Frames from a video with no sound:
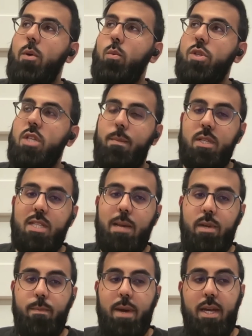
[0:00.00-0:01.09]
but with some
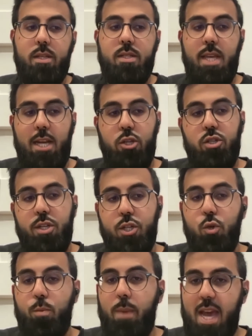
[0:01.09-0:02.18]
Islamic banks, they actually
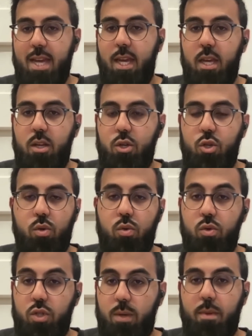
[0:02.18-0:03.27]
do peg it to
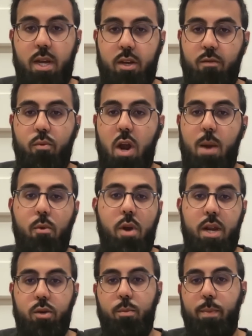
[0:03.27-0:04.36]
some kind of prime
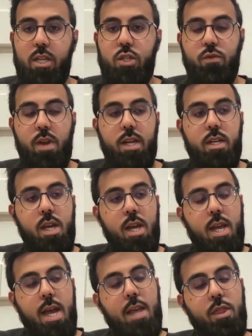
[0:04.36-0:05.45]
rate or base rate.
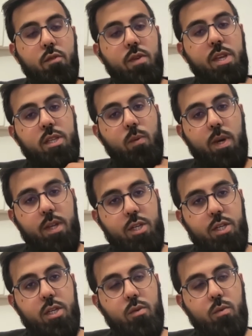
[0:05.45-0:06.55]
Okay. And the reason why they,
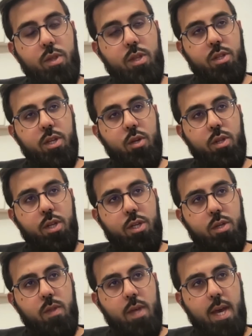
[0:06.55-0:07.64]
they, do, they
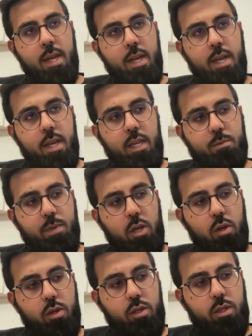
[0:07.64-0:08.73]
do that is
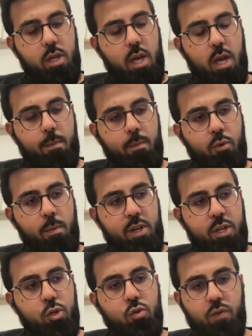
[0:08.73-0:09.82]
because um, probably
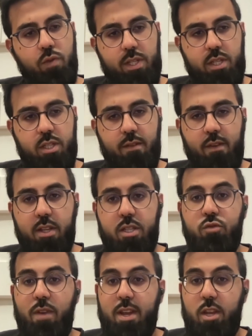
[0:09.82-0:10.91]
two reasons. The first
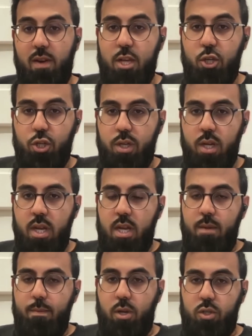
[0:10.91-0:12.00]
is regulation,
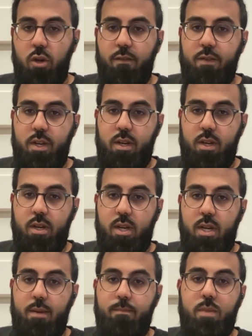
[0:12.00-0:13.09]
because often
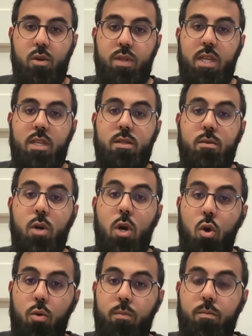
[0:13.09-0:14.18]
uh, you know these
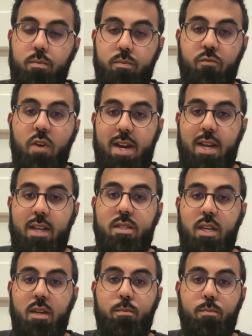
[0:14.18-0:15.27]
home
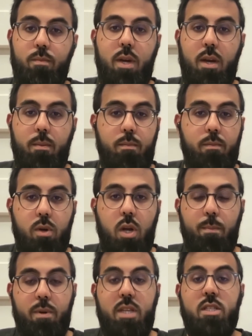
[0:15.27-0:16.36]
financing uh,
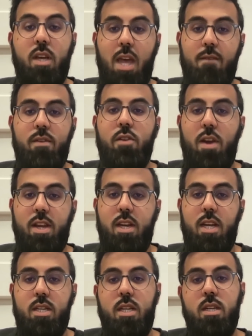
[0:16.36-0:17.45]
companies are heavily
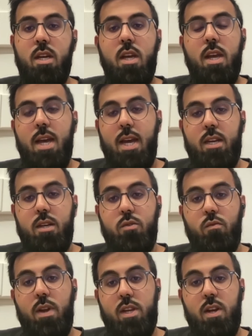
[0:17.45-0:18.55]
regulated, and
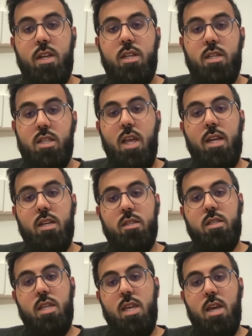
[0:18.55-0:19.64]
regulators like to
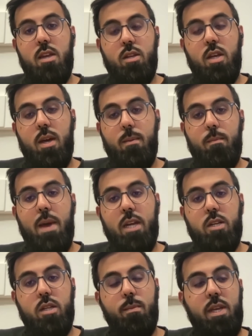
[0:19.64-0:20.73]
see it um,
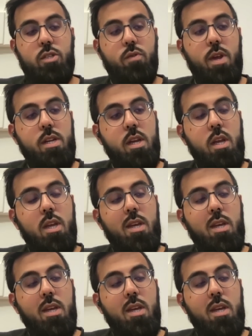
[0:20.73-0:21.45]
pegged to the base rate.